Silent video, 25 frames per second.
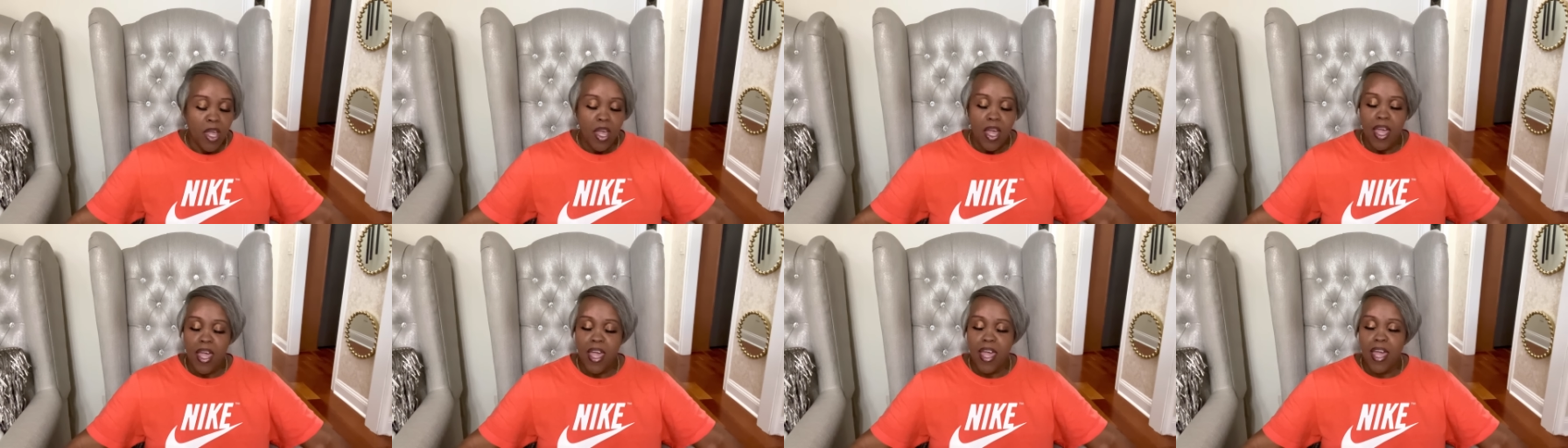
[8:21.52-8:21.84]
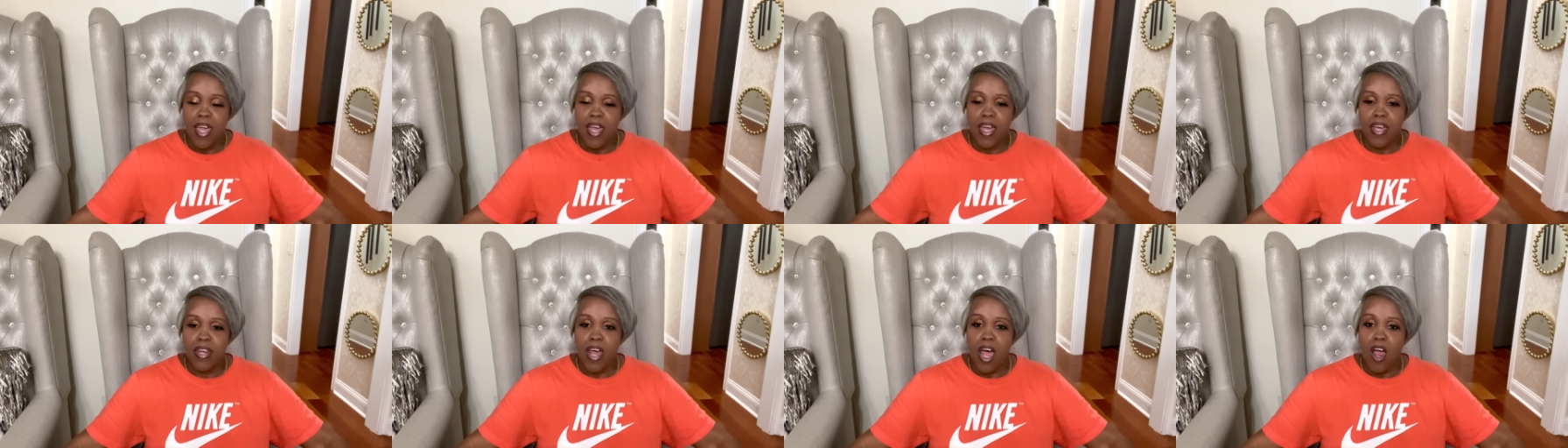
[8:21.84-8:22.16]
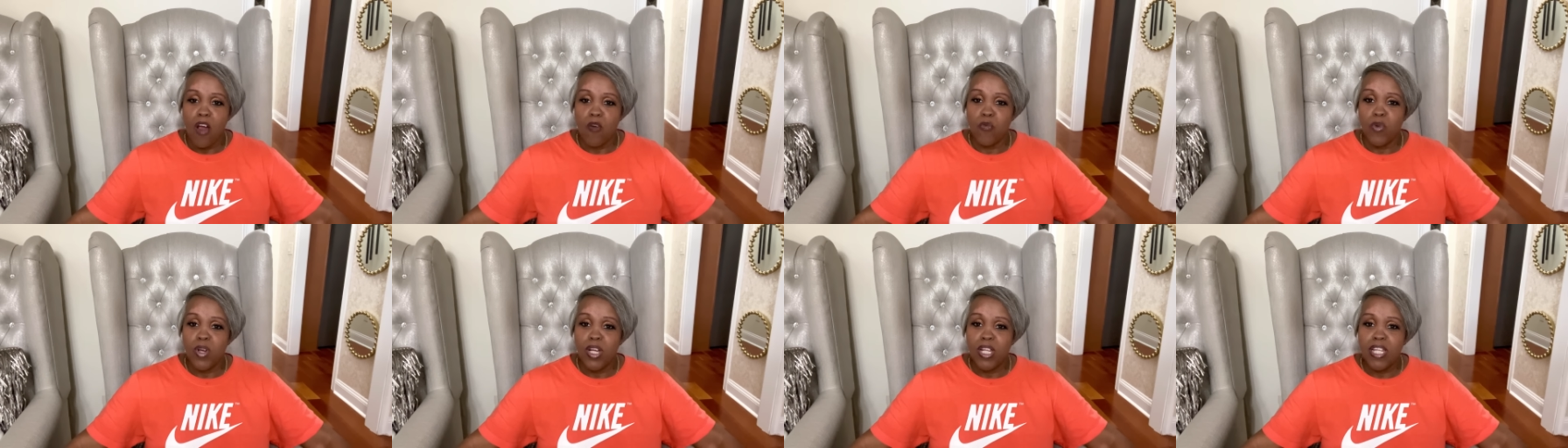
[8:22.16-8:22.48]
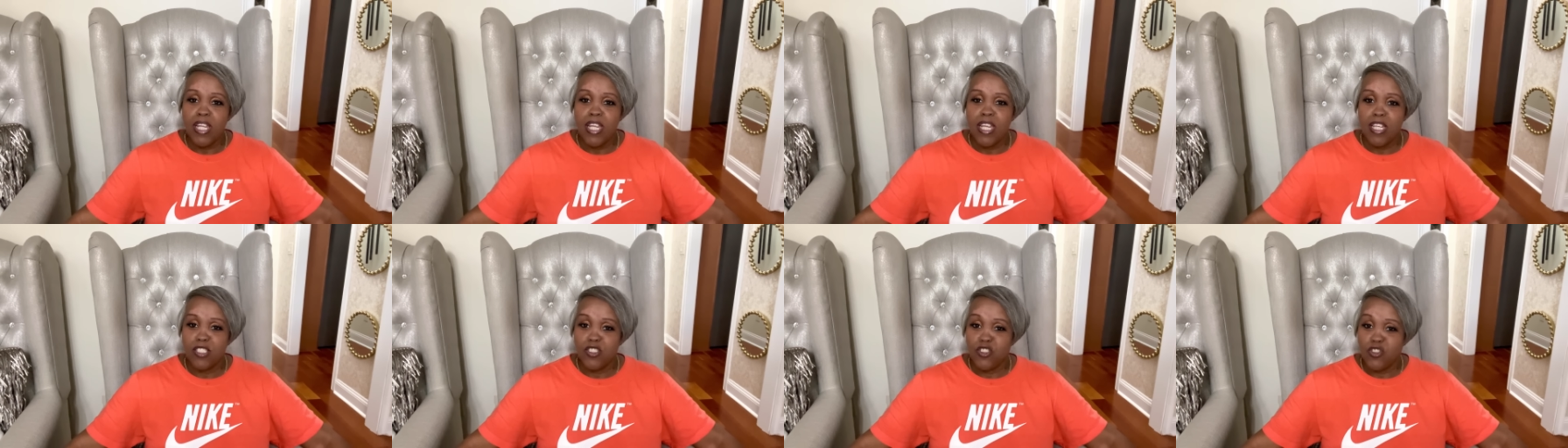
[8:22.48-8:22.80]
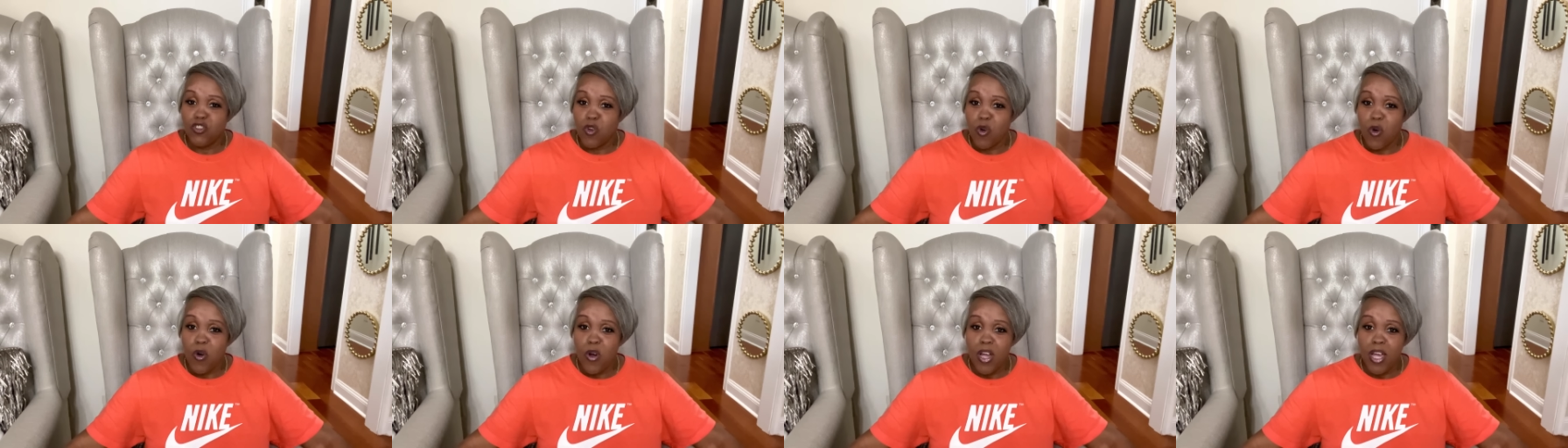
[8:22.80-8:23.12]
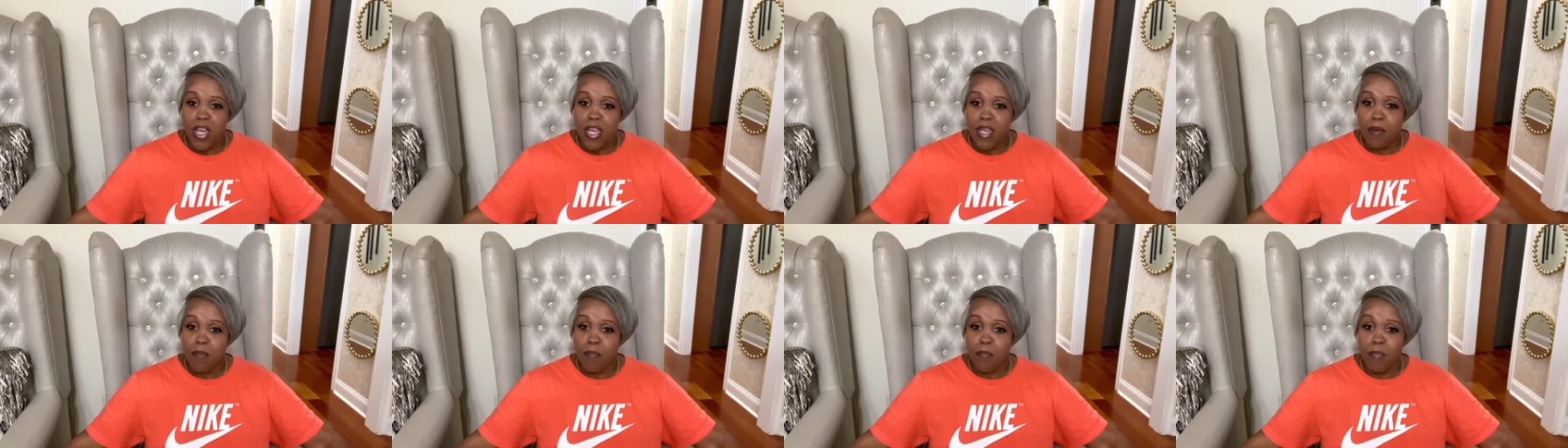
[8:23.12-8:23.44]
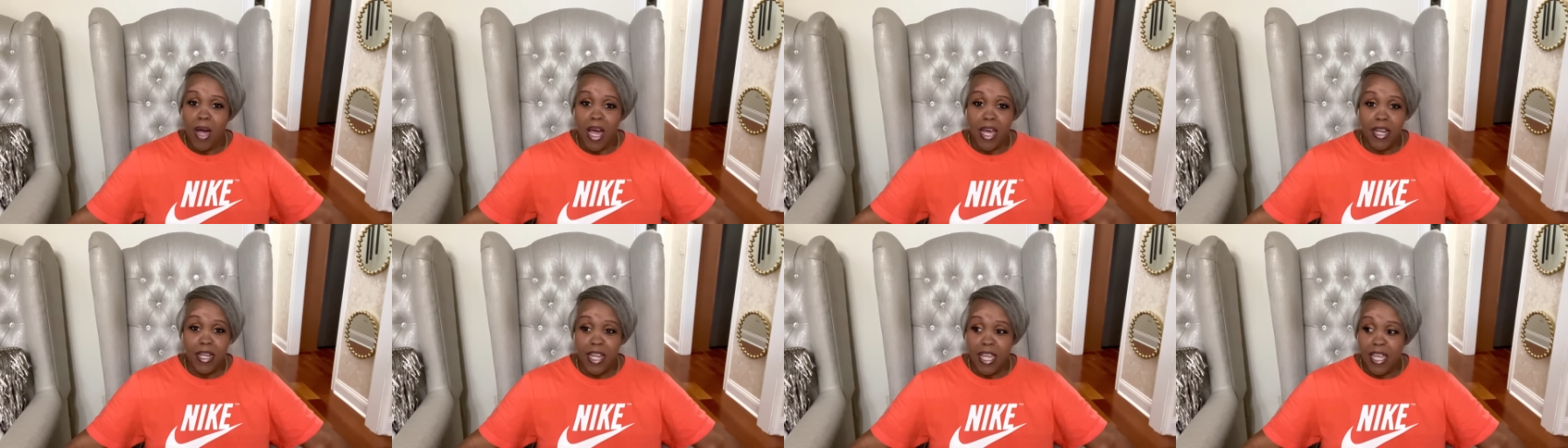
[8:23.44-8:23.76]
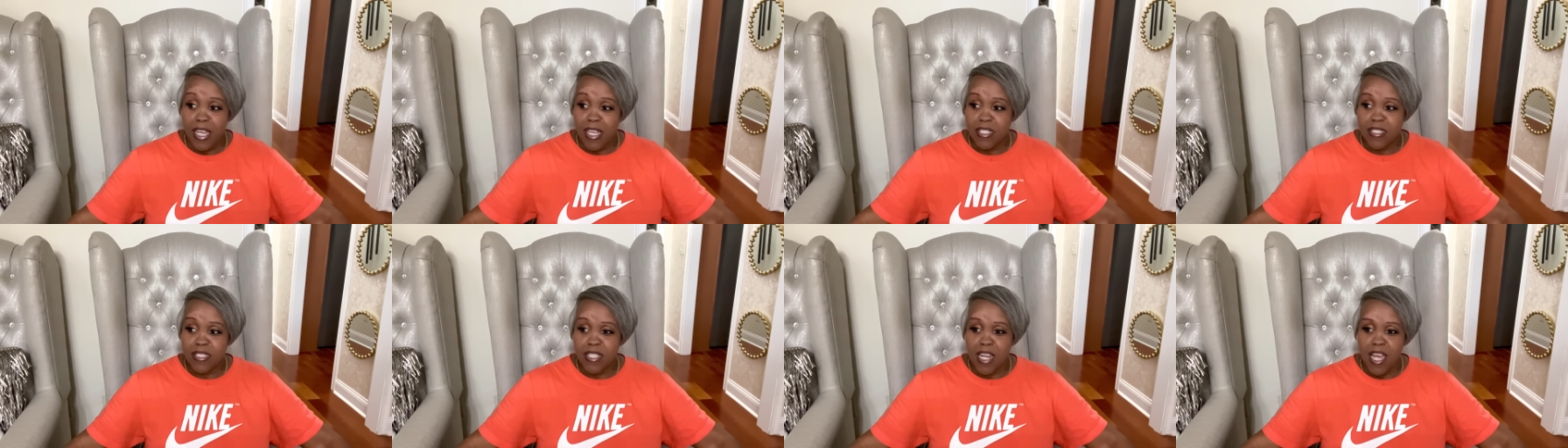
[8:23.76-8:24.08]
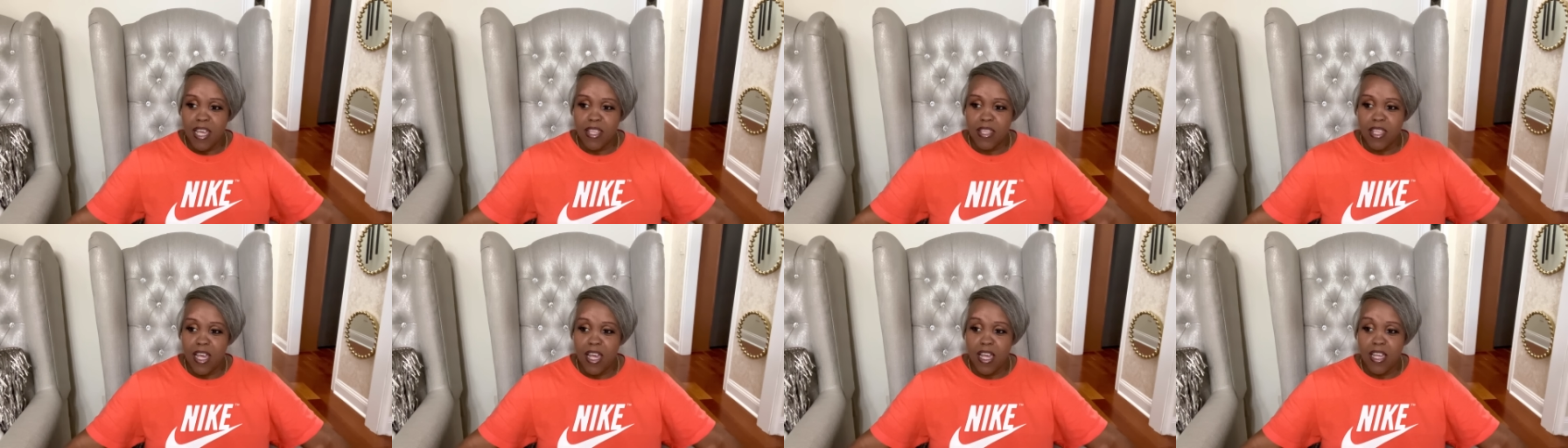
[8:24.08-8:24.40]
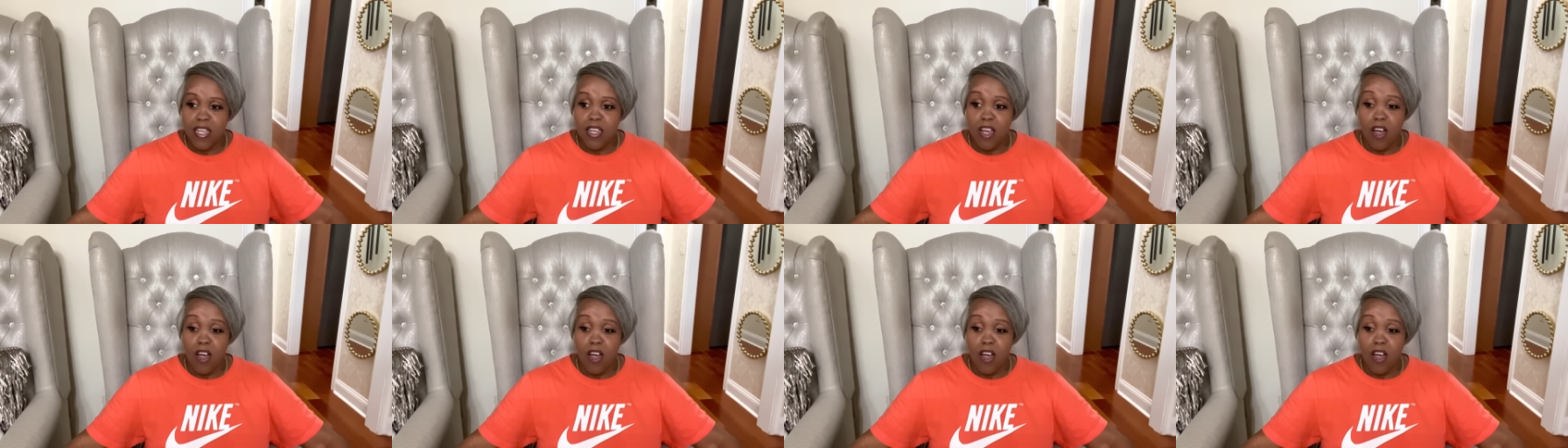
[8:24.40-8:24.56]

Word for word: and I really enjoy my days like that.